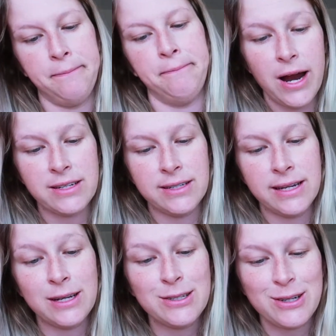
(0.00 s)
Braxton
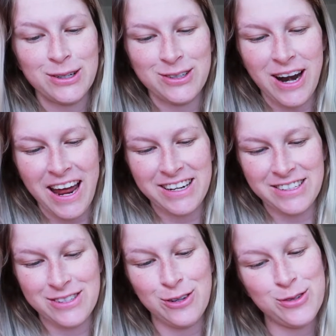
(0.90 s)
Hicks
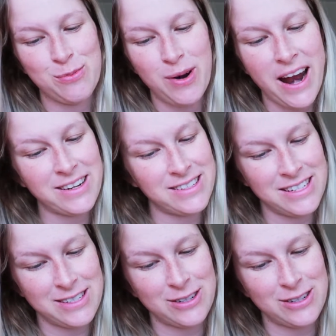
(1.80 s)
contractions. Those Braxton